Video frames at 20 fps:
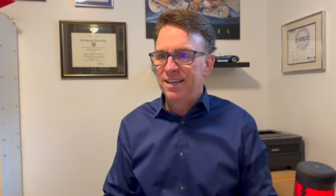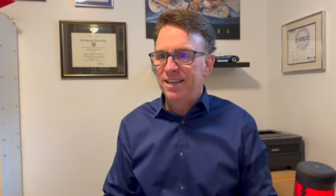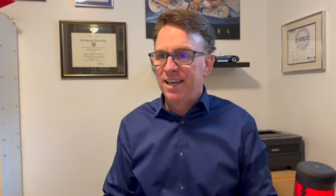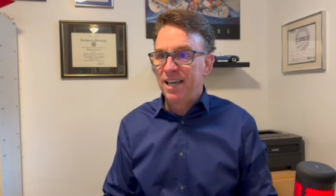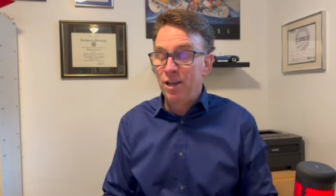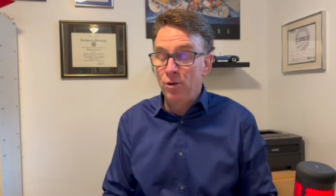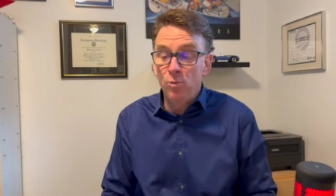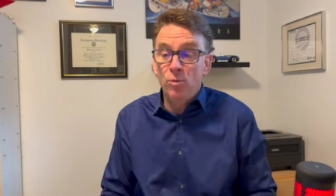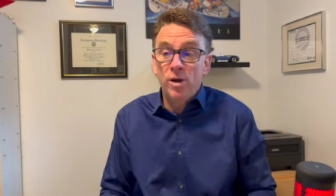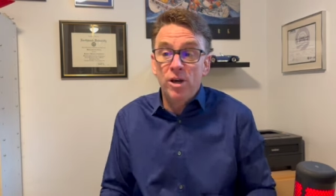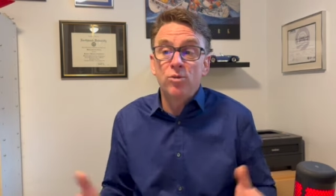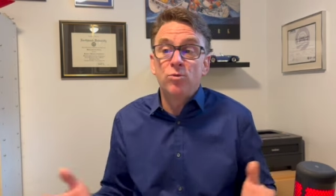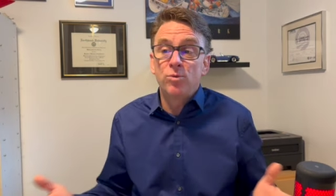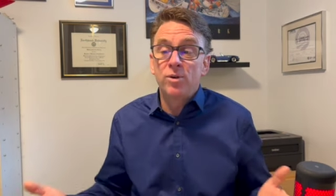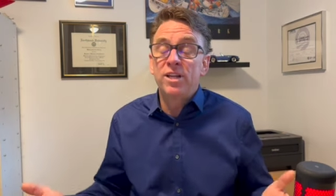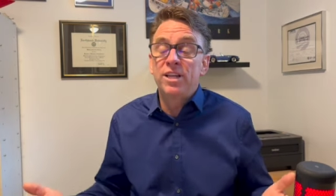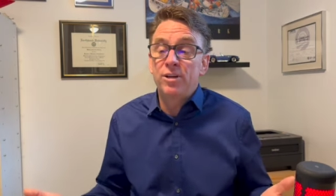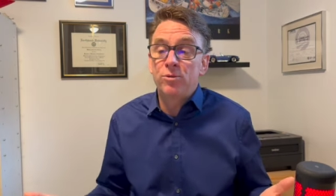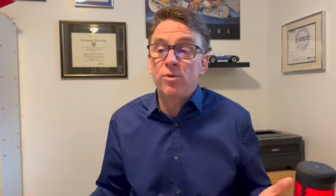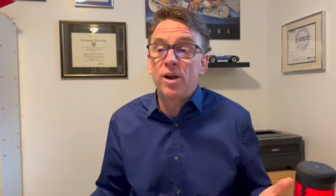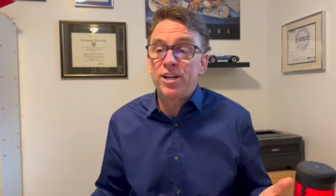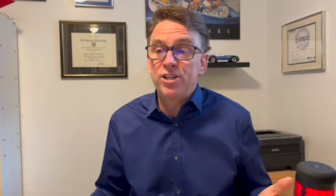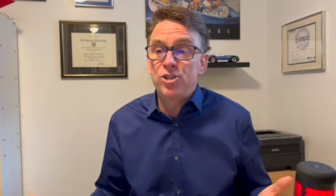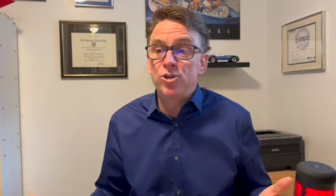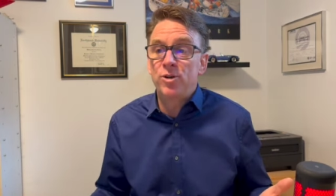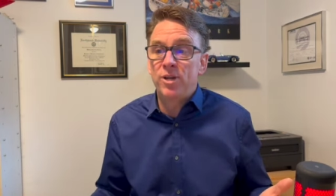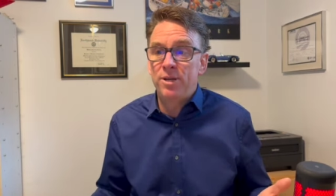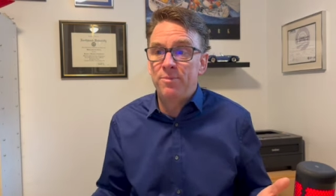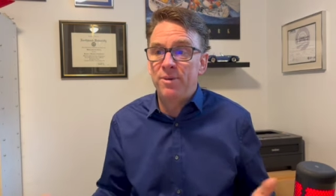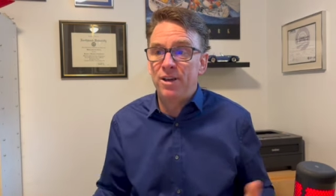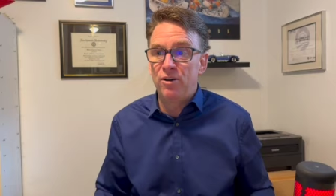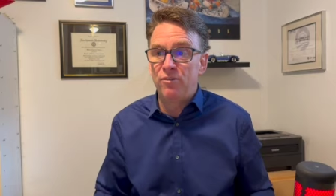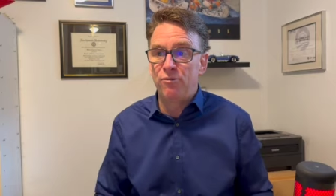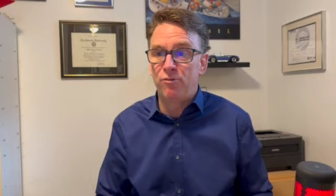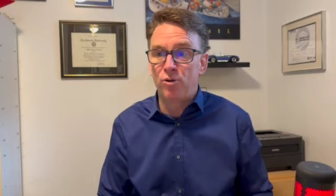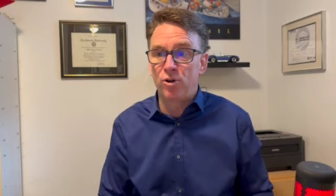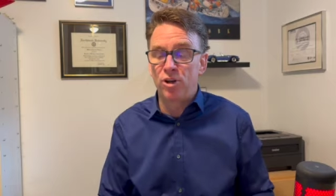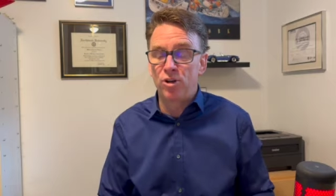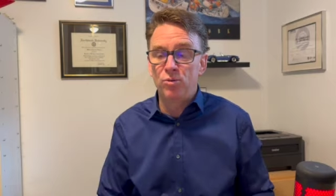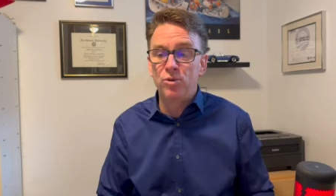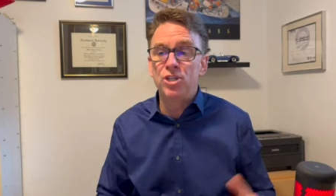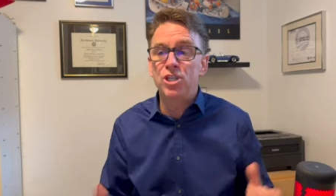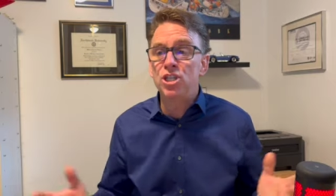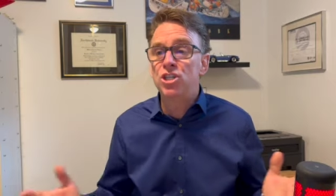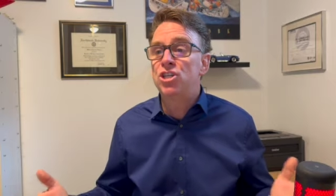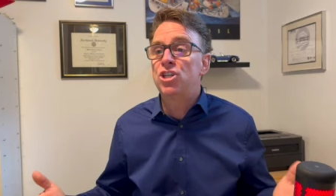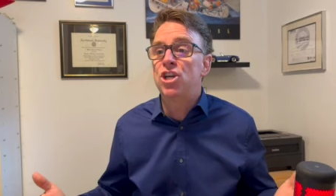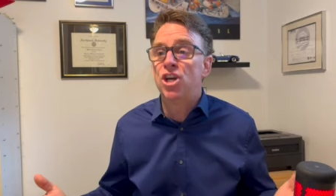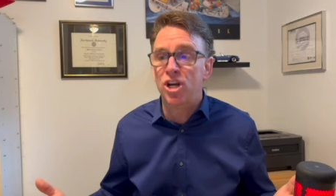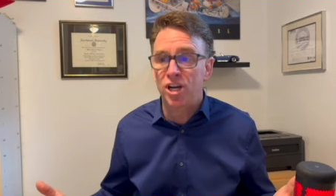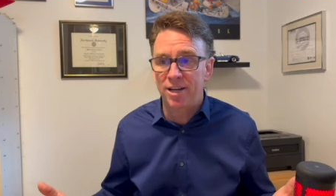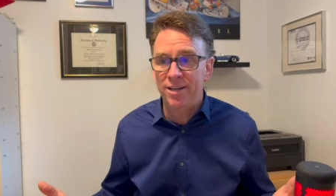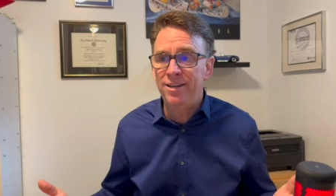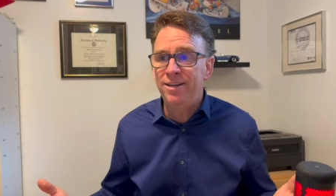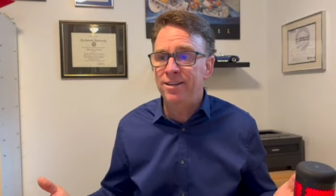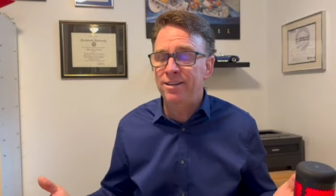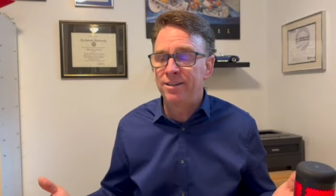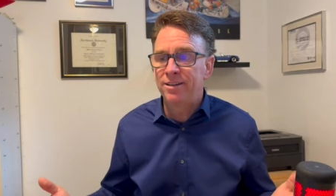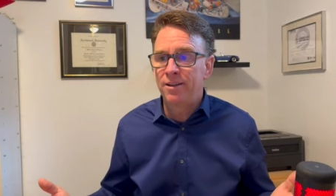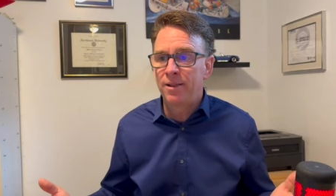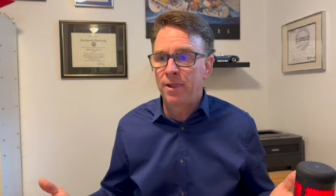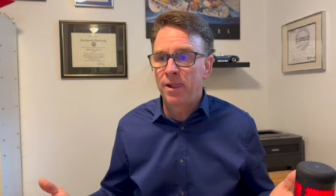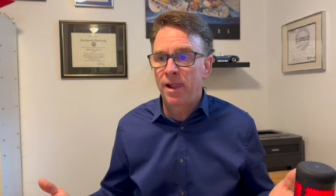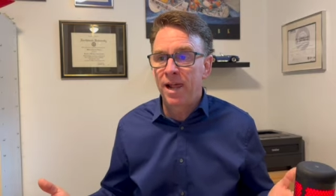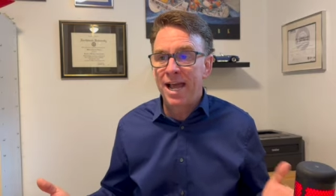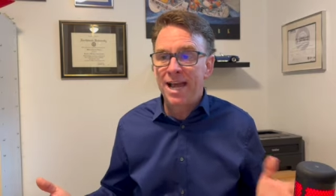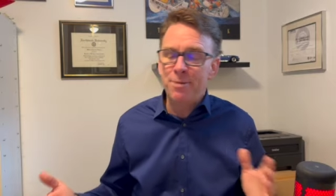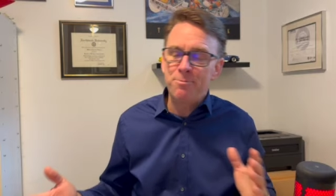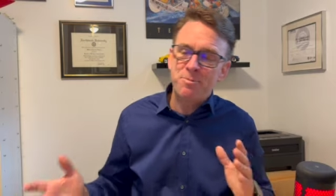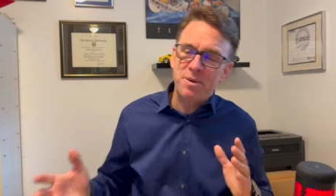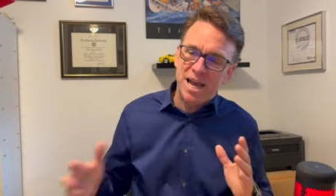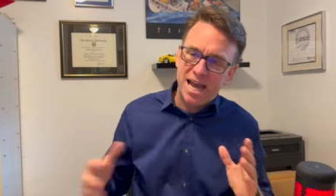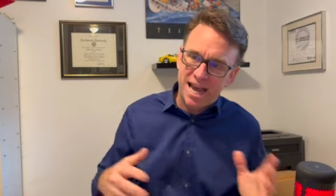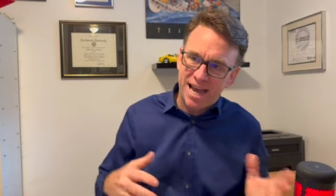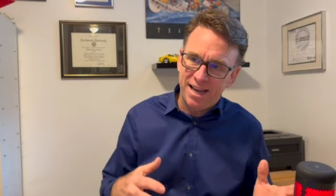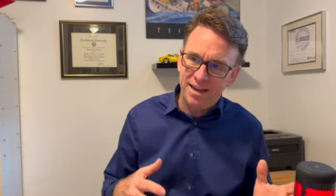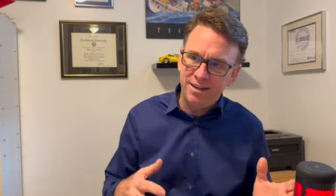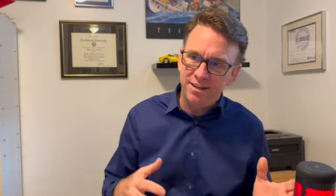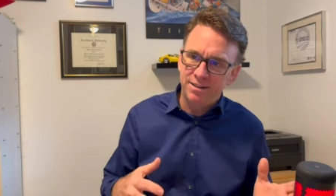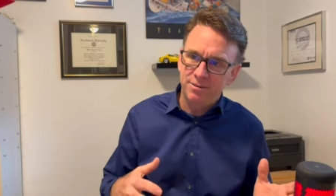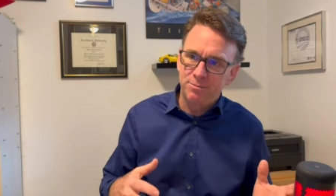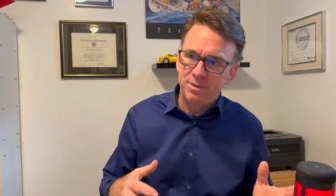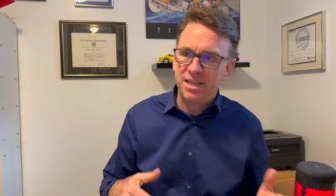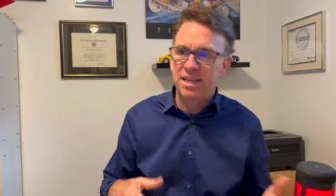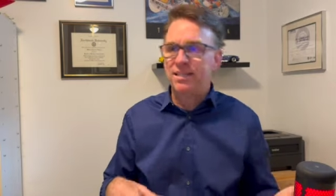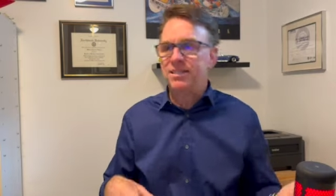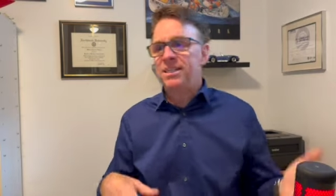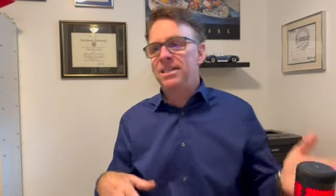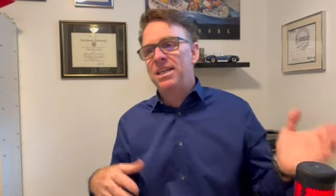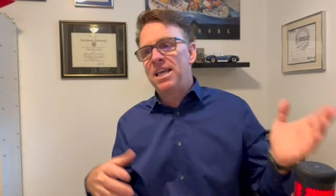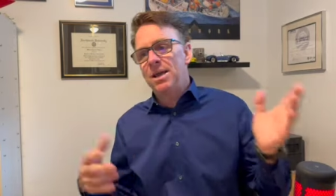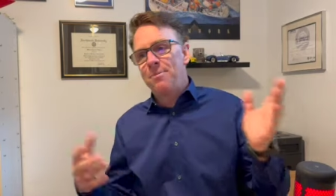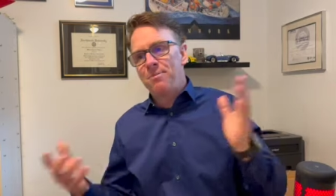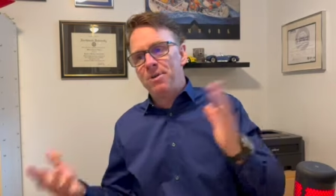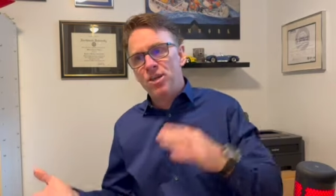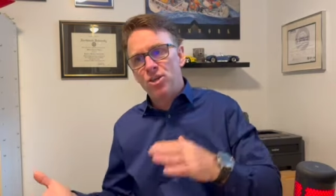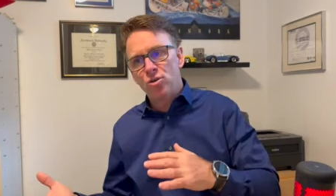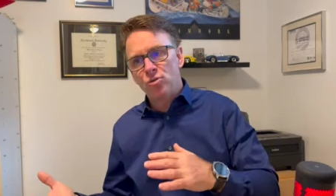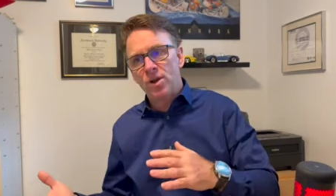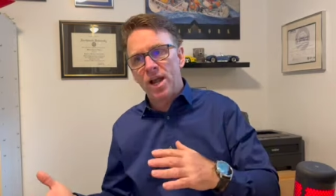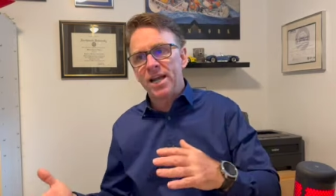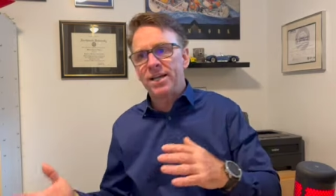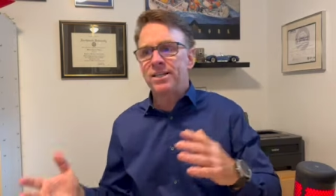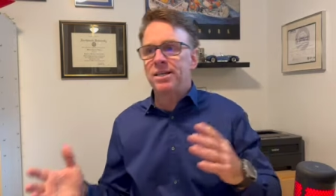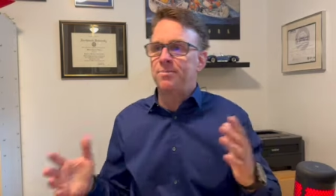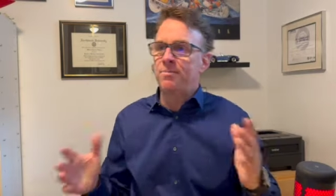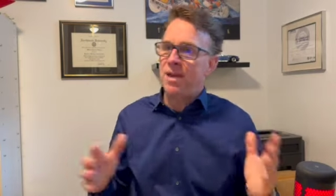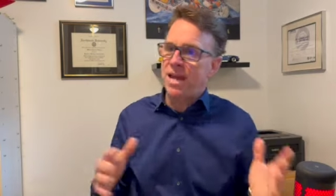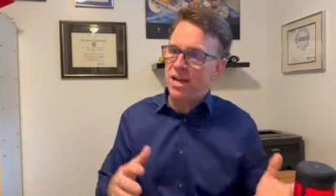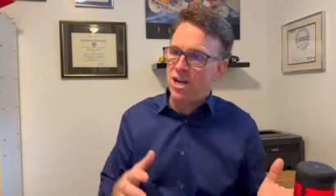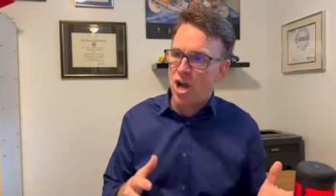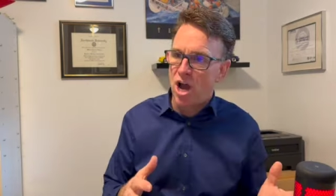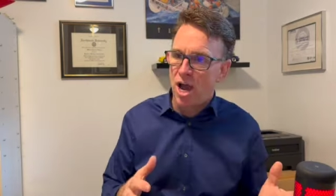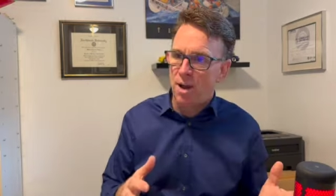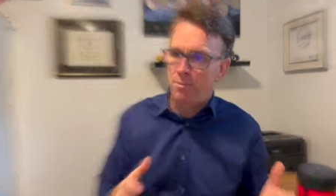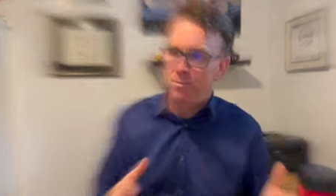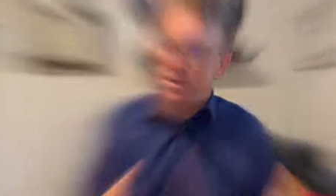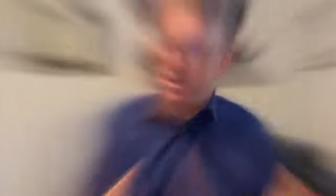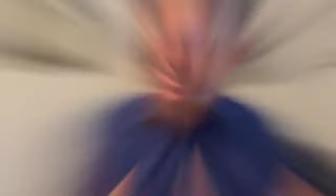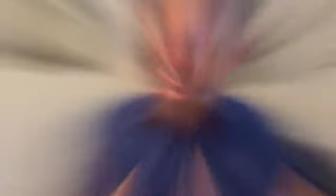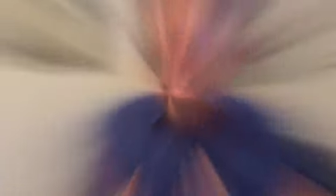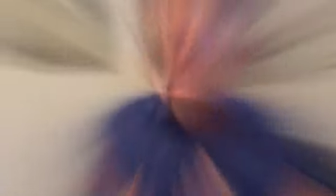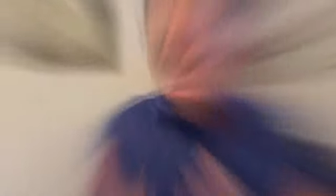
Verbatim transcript: It will really write your email for you, which is good and bad because it can be correct and may not be.